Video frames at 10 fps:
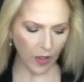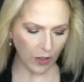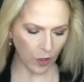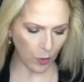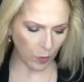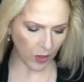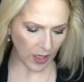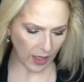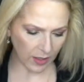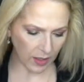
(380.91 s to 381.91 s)
To
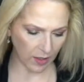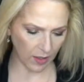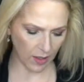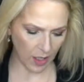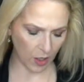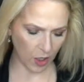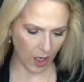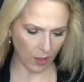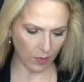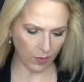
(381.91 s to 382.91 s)
protect these
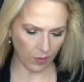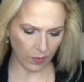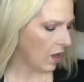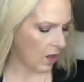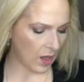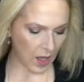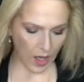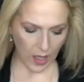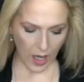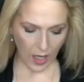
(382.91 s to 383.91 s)
shadows. And
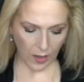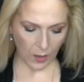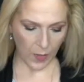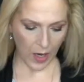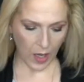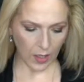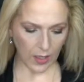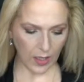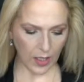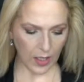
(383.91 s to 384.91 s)
then the next
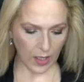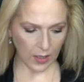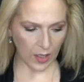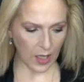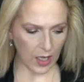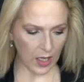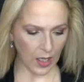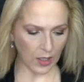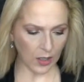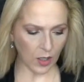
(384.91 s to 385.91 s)
palette is the
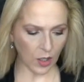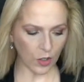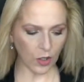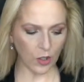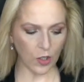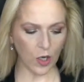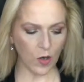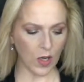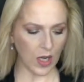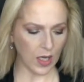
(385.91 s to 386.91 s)
Natasha
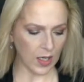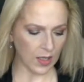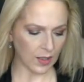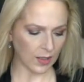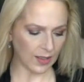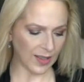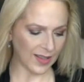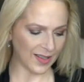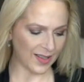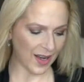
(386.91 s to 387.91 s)
Denona
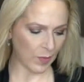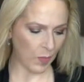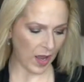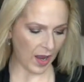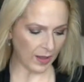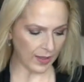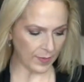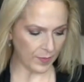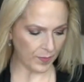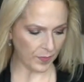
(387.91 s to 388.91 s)
Sunset palette.
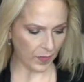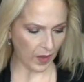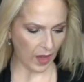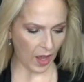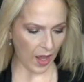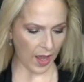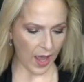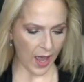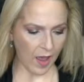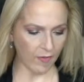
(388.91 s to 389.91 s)
I
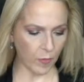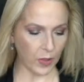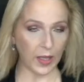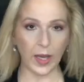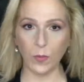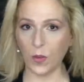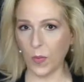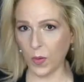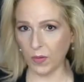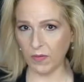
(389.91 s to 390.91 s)
have played with
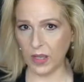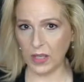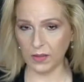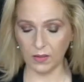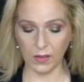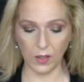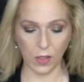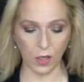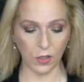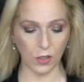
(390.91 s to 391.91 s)
both of these
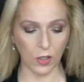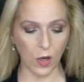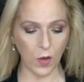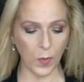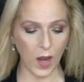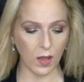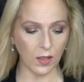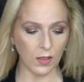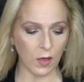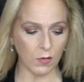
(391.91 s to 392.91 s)
Natasha Denona
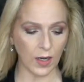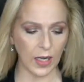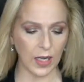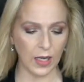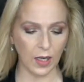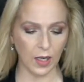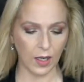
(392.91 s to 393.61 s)
palettes already.